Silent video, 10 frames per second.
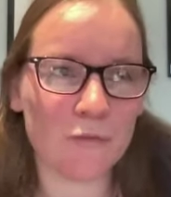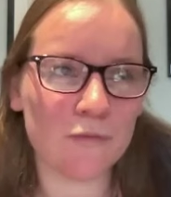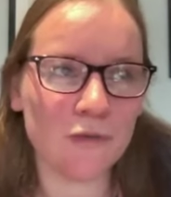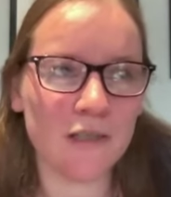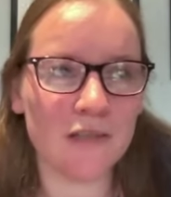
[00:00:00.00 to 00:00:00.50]

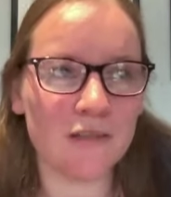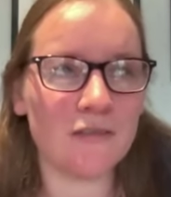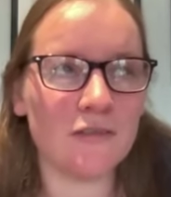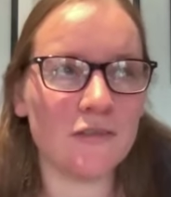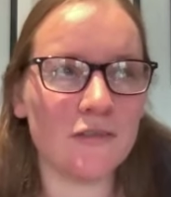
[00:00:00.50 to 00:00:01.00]

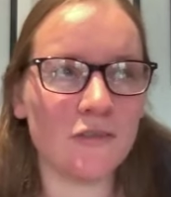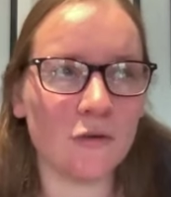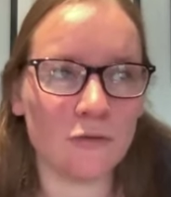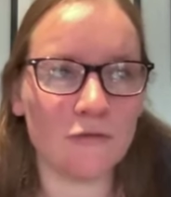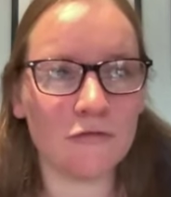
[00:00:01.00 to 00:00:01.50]
we
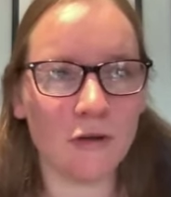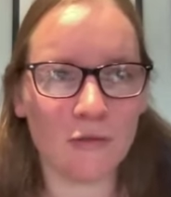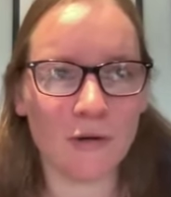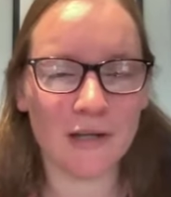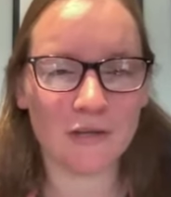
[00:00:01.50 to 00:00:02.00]
don't
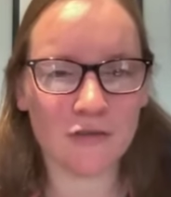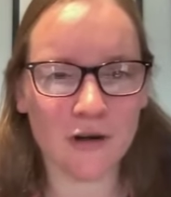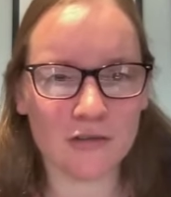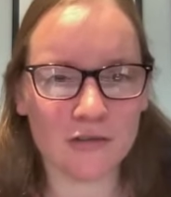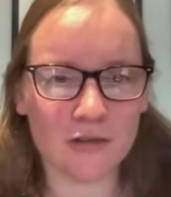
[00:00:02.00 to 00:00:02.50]
follow any
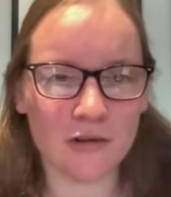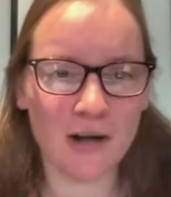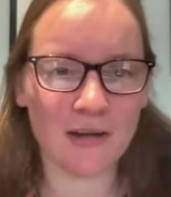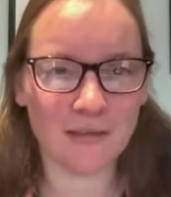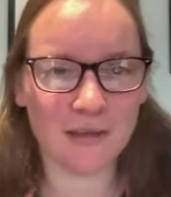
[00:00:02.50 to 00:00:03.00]
structure or
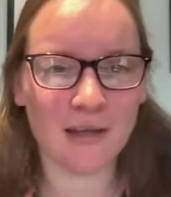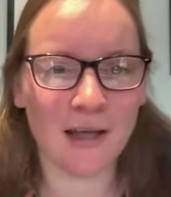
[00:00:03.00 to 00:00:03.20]
anything.